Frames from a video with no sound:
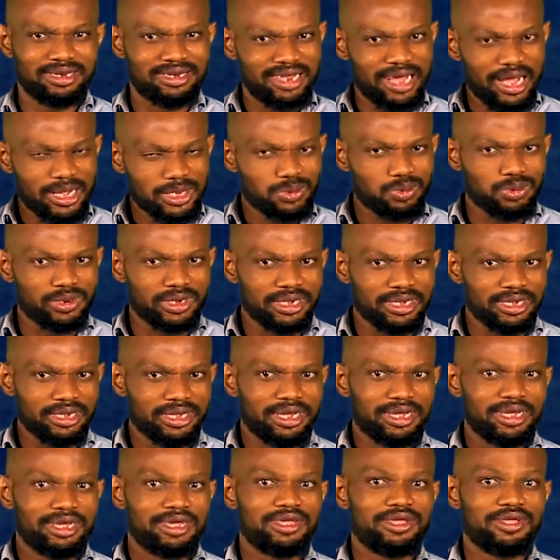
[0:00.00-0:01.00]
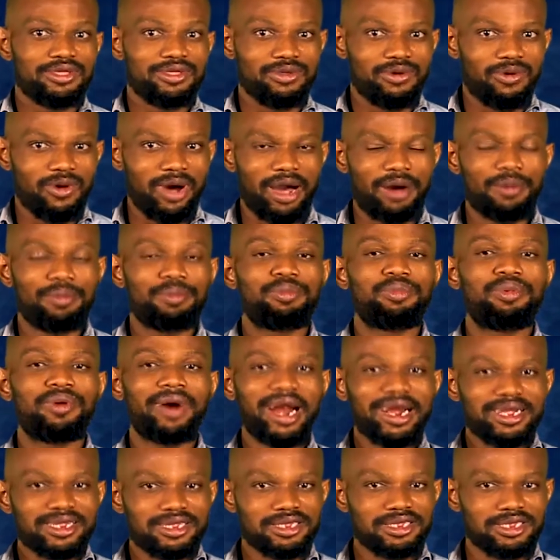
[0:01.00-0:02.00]
That way, you are
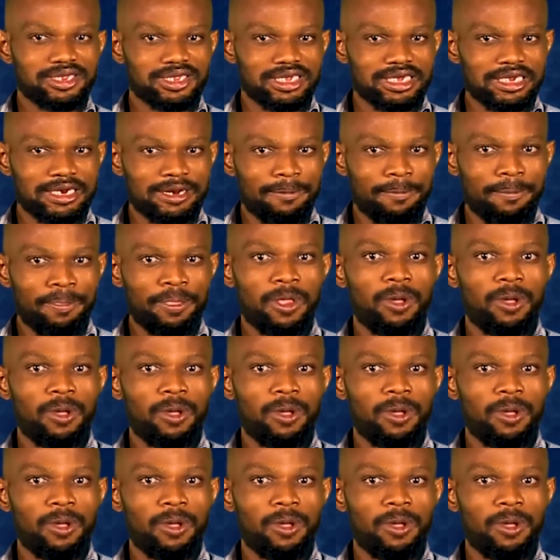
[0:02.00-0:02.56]
practicing